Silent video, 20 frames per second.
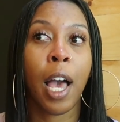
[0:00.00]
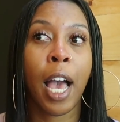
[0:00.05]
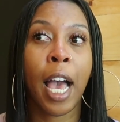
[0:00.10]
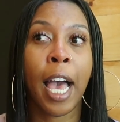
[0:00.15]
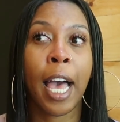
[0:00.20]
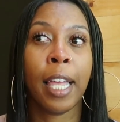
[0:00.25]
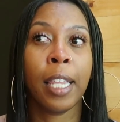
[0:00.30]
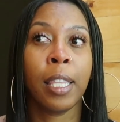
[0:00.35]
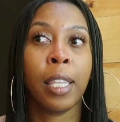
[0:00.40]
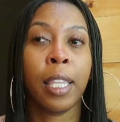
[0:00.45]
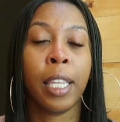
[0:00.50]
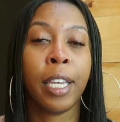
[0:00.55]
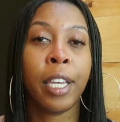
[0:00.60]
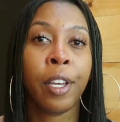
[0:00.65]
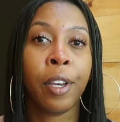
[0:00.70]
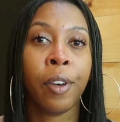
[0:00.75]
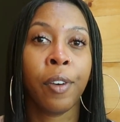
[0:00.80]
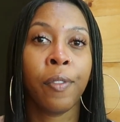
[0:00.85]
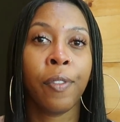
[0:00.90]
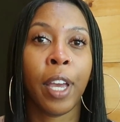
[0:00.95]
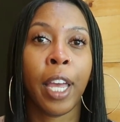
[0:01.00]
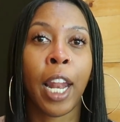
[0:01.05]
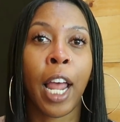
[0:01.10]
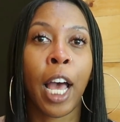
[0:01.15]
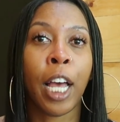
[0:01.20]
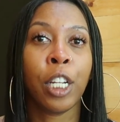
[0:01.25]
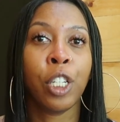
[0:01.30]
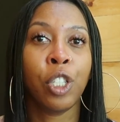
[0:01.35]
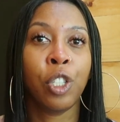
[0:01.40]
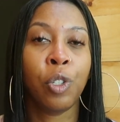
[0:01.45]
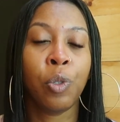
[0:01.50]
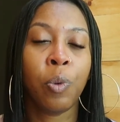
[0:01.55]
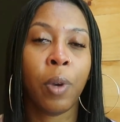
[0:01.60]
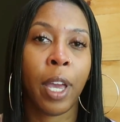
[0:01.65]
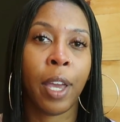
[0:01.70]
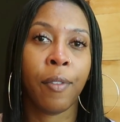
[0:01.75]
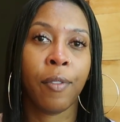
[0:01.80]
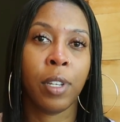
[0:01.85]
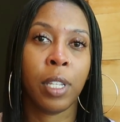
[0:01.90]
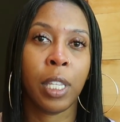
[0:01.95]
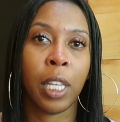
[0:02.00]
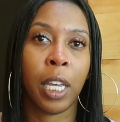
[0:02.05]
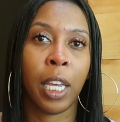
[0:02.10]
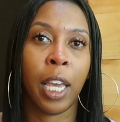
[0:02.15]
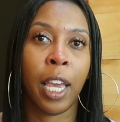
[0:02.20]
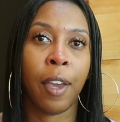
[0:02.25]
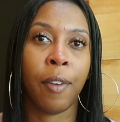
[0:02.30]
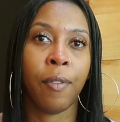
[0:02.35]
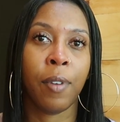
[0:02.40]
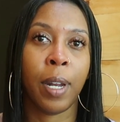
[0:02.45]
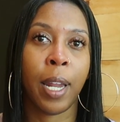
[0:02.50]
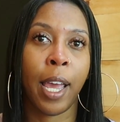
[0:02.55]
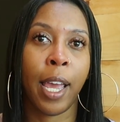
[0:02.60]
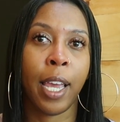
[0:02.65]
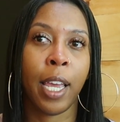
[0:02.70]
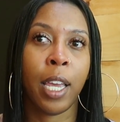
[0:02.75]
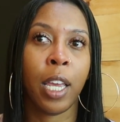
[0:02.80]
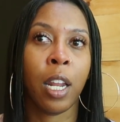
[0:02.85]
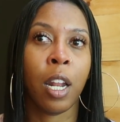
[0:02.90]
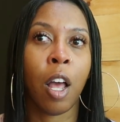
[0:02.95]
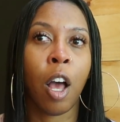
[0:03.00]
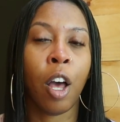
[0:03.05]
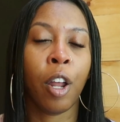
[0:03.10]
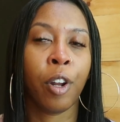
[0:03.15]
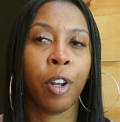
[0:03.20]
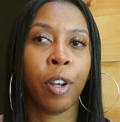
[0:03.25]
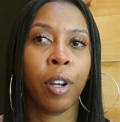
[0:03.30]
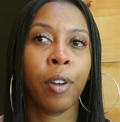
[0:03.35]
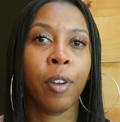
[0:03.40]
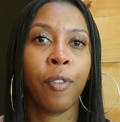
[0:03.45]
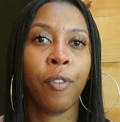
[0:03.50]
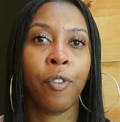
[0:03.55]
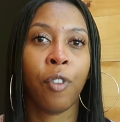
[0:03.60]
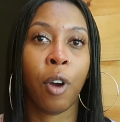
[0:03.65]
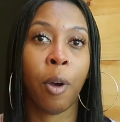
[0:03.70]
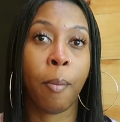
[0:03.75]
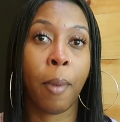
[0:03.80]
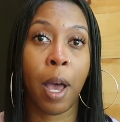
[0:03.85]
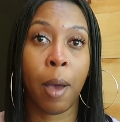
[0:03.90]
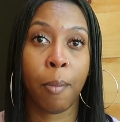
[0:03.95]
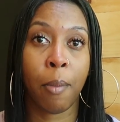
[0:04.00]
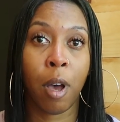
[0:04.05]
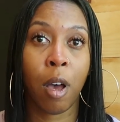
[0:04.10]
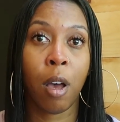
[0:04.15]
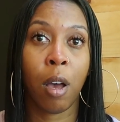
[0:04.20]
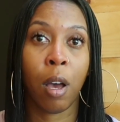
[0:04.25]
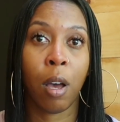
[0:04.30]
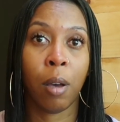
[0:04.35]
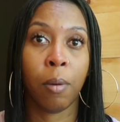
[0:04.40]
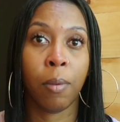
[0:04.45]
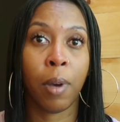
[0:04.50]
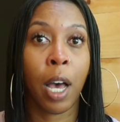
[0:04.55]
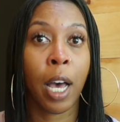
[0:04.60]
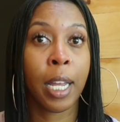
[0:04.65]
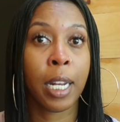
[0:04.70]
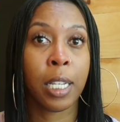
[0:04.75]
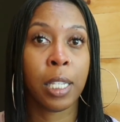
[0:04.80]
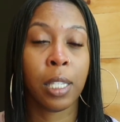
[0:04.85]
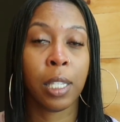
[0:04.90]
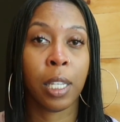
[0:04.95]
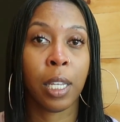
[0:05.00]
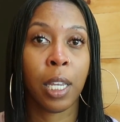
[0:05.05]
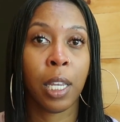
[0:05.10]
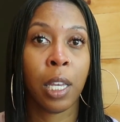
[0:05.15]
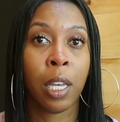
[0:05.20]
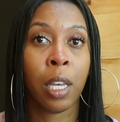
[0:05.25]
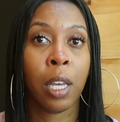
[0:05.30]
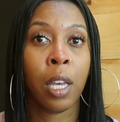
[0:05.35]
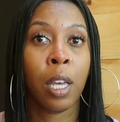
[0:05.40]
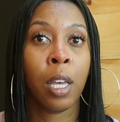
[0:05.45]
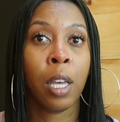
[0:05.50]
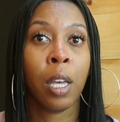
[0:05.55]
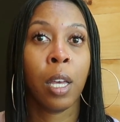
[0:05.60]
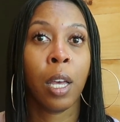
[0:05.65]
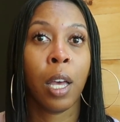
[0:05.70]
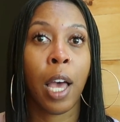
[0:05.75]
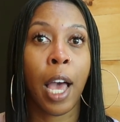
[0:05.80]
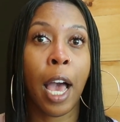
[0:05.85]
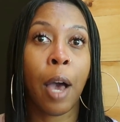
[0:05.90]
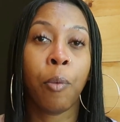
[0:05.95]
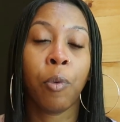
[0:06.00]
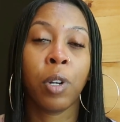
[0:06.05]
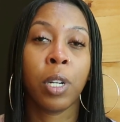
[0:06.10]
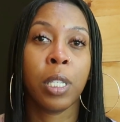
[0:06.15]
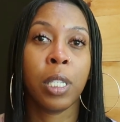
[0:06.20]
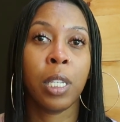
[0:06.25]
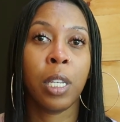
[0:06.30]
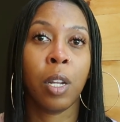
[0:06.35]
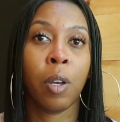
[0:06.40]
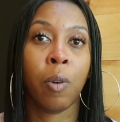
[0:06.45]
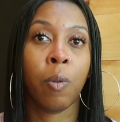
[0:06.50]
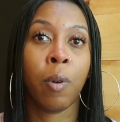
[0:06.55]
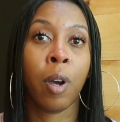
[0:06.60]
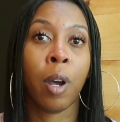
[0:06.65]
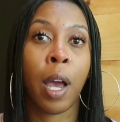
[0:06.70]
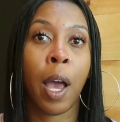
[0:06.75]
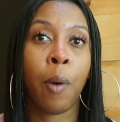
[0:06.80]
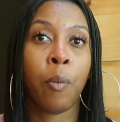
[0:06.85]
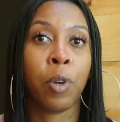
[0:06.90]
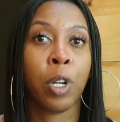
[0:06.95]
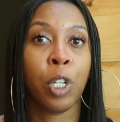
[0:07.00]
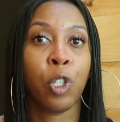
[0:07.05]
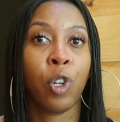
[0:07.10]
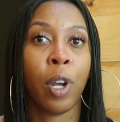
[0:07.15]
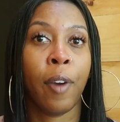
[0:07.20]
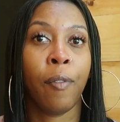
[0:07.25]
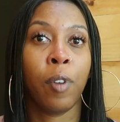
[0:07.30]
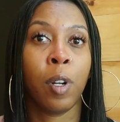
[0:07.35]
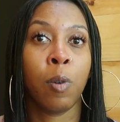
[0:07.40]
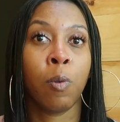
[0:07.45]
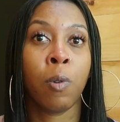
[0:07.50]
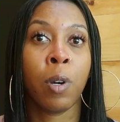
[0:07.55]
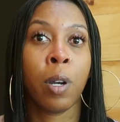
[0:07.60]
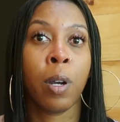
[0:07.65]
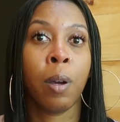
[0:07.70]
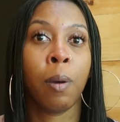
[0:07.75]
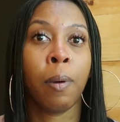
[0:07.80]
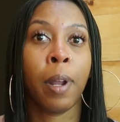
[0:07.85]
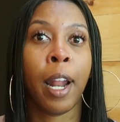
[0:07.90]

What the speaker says: I live and I do everything every day in honor for my mom. Honestly, I want to see the world. I want to travel the world.